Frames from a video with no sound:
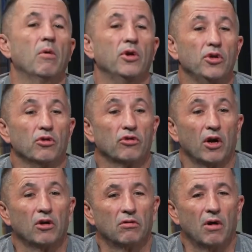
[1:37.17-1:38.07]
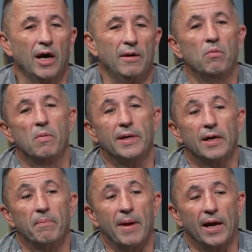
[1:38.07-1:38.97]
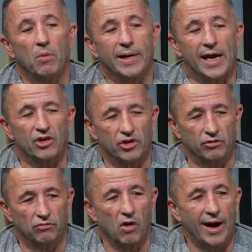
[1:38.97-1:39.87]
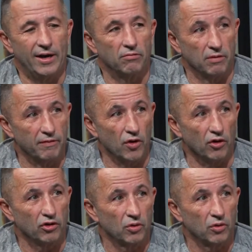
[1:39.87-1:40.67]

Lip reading: do your cycle ride, and when we come back, we actually ride in reverse,